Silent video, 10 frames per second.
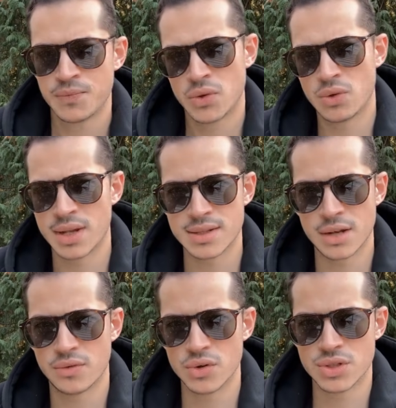you can
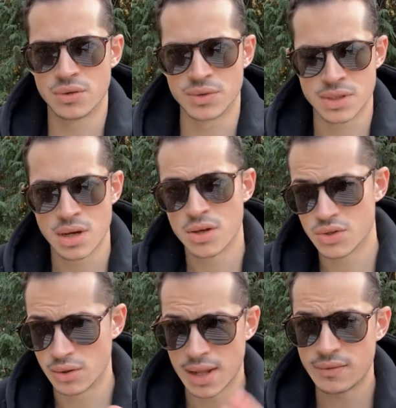send voice notes.
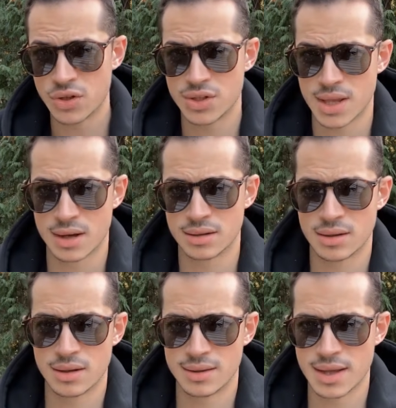So leverage that.
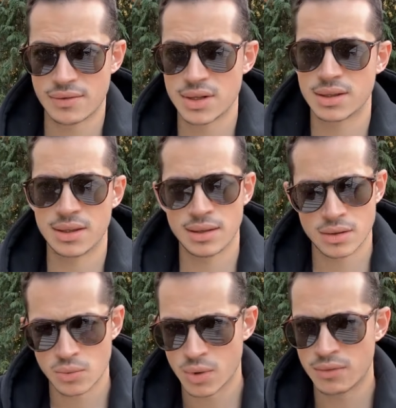Definitely,
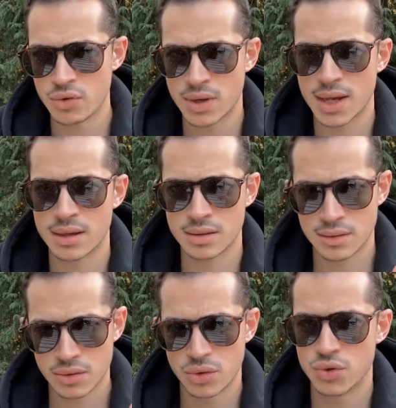whenever you can,
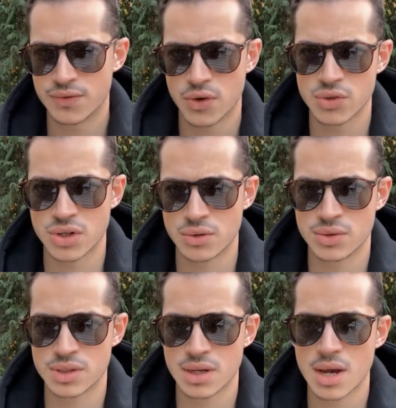use voice
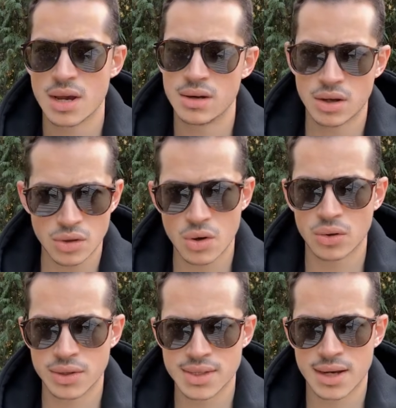notes. Not all
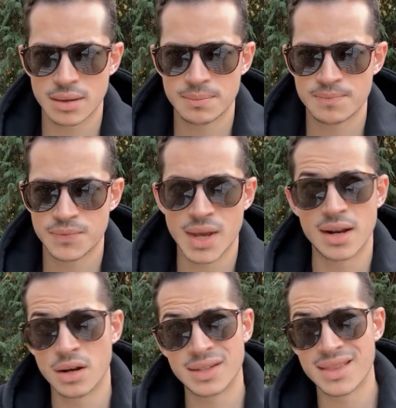the time,
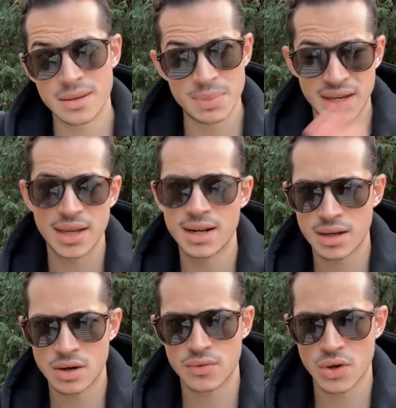and not in the
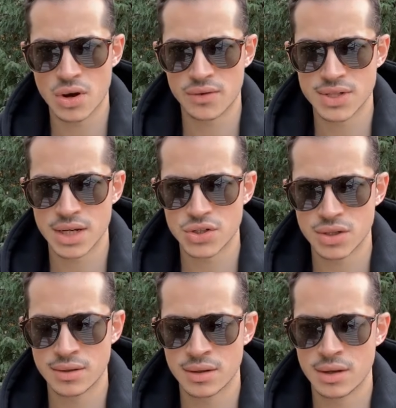beginning of the
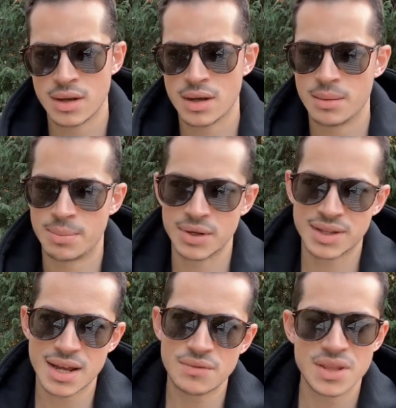conversation, but
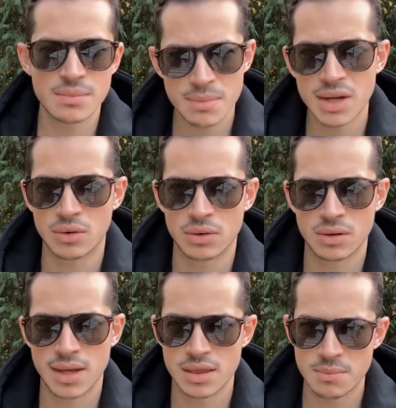kind of in the middle
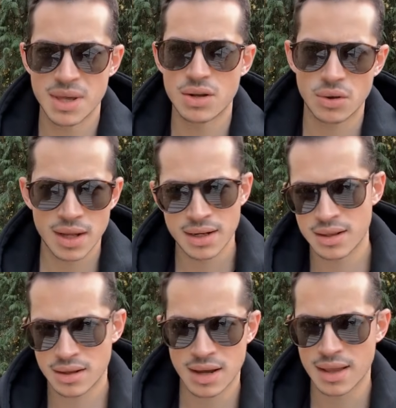
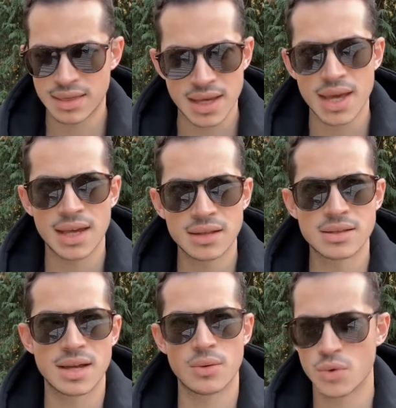and at the
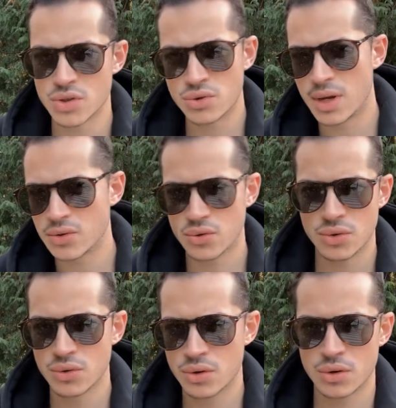end. And once you get to
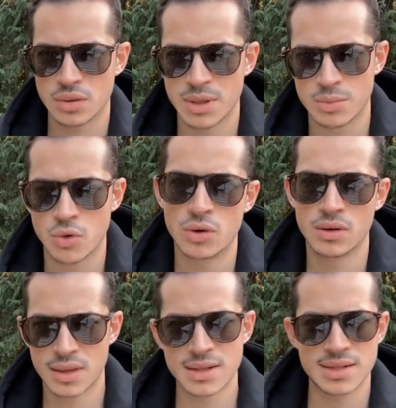know the girl a bit more,
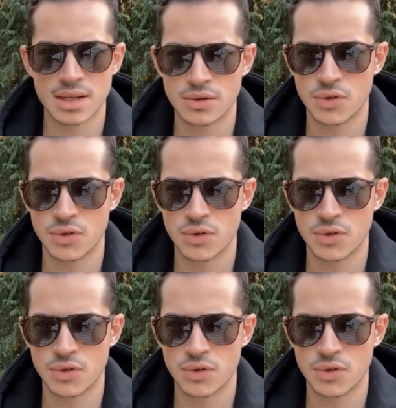then send a